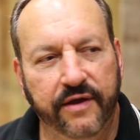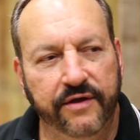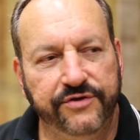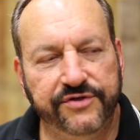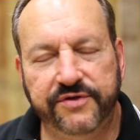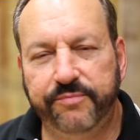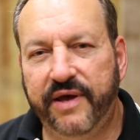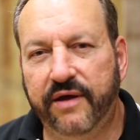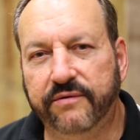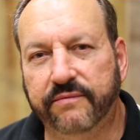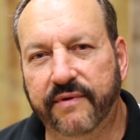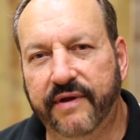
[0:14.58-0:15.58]
just
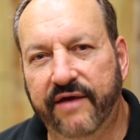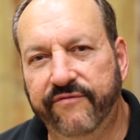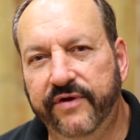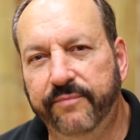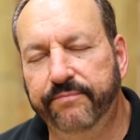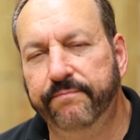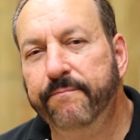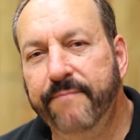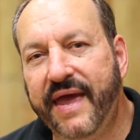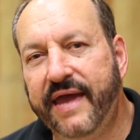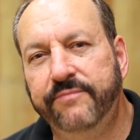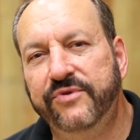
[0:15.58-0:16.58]
about every
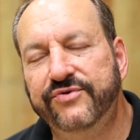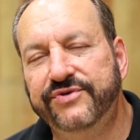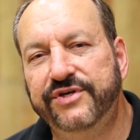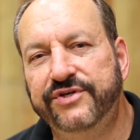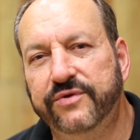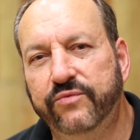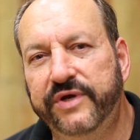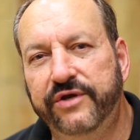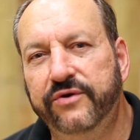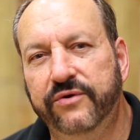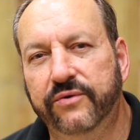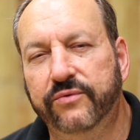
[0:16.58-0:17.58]
main musician we
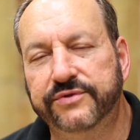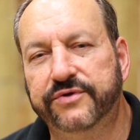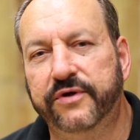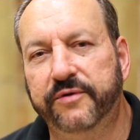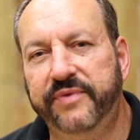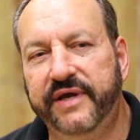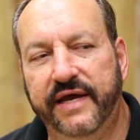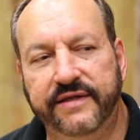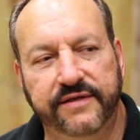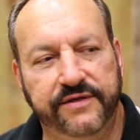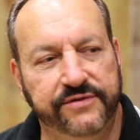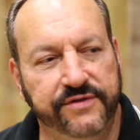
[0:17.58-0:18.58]
knew was going to be at
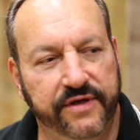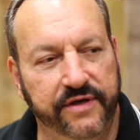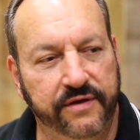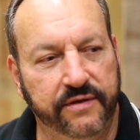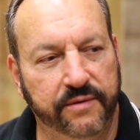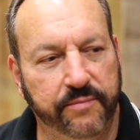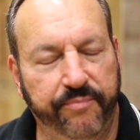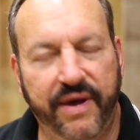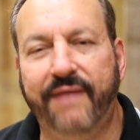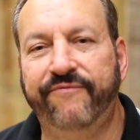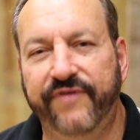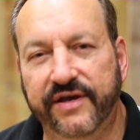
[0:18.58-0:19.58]
this
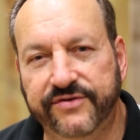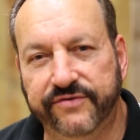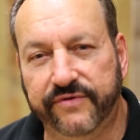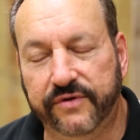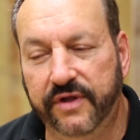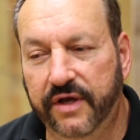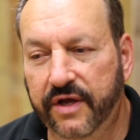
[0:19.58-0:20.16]
pop festival.